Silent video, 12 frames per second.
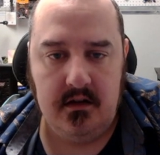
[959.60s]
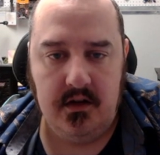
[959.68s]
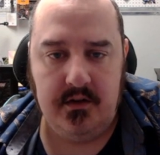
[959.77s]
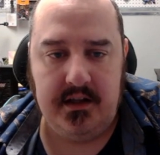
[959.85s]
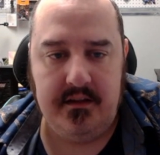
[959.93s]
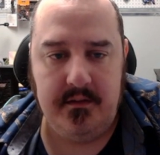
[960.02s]

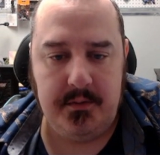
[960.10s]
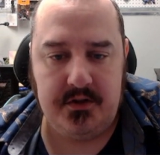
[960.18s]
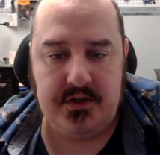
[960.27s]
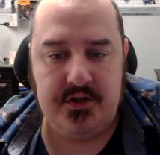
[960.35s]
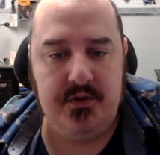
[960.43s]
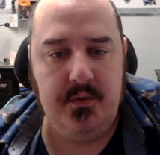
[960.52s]
Okay, they
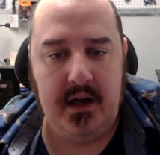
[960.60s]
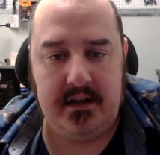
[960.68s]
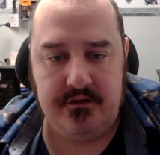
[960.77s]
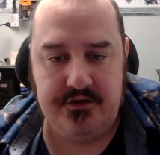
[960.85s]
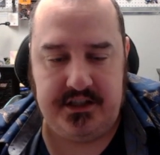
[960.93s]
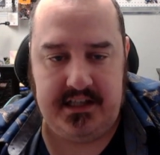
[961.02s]
put 2
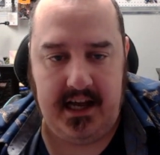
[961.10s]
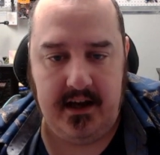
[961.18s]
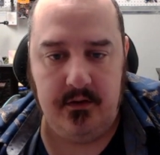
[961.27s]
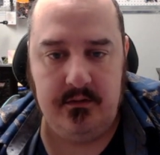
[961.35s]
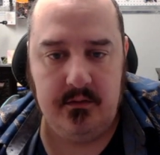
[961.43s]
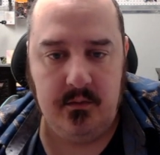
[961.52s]
energy
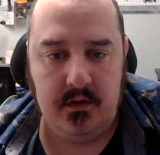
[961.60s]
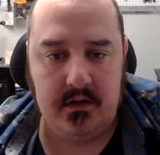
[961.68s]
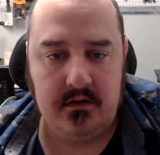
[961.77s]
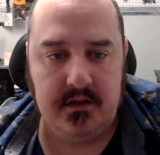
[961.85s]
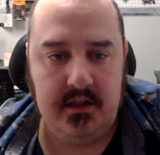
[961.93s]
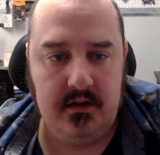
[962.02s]
down. 1
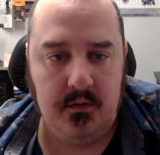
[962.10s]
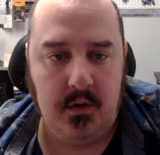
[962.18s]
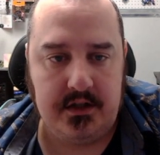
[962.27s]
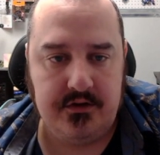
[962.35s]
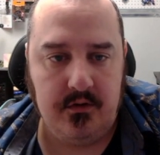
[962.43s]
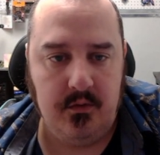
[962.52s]
on
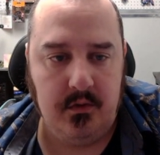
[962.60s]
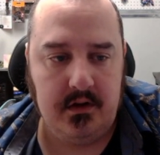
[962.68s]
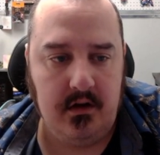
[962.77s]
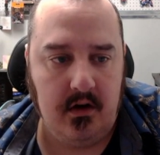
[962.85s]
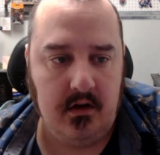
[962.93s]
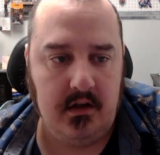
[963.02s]
Kilowattrel,
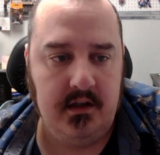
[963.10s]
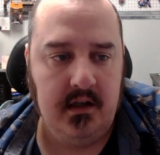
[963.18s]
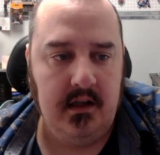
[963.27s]
1 on